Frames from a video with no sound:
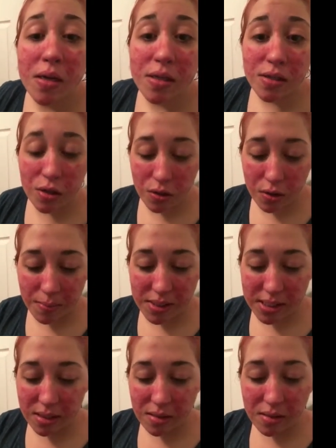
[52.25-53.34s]
So I'm
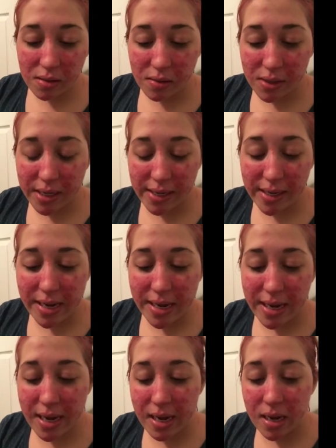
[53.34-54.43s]
just going to go ahead
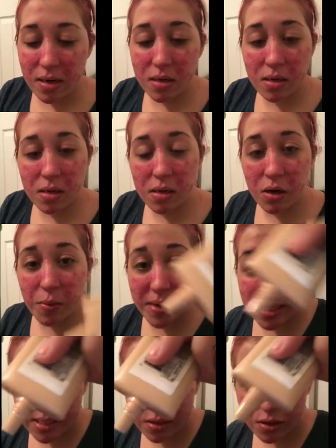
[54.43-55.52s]
and open
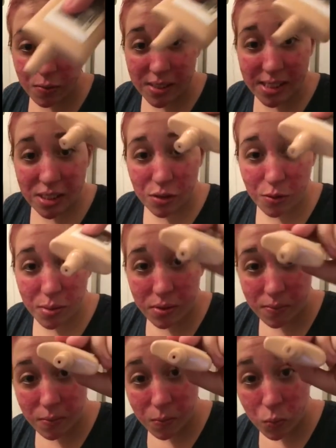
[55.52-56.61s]
its little squeezy tube.
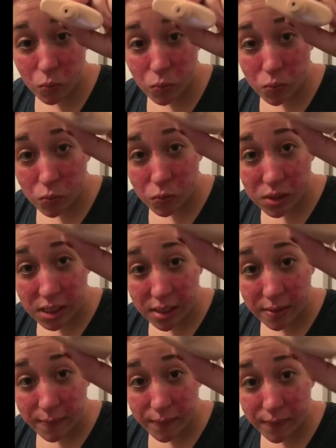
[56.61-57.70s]
See it?